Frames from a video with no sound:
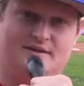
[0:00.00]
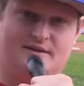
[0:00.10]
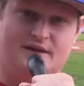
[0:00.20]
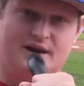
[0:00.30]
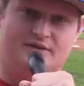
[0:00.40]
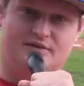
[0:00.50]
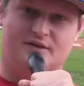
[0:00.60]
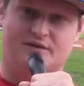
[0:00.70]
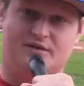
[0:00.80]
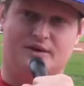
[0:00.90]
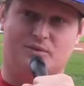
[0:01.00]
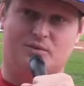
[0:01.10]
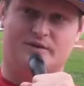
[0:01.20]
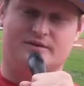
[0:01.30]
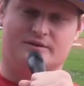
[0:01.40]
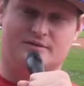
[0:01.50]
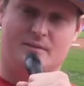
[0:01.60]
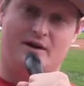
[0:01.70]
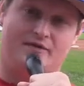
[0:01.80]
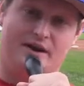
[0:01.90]
Yeah, she's definitely number one.
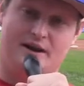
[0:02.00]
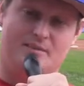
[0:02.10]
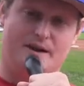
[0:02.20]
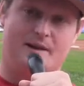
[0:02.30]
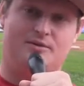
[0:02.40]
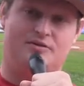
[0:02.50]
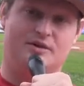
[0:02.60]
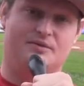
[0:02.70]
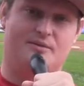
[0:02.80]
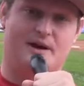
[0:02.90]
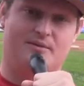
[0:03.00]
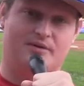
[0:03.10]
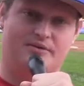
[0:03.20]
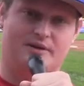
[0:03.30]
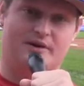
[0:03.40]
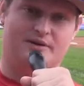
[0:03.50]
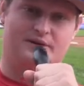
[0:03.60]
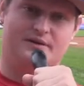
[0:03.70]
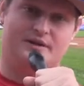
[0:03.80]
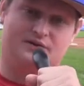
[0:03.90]
My fan and the Mammoth. She loves the Mammoth, so
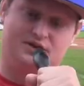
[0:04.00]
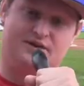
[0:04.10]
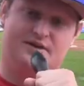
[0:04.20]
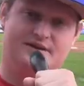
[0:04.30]
that's good.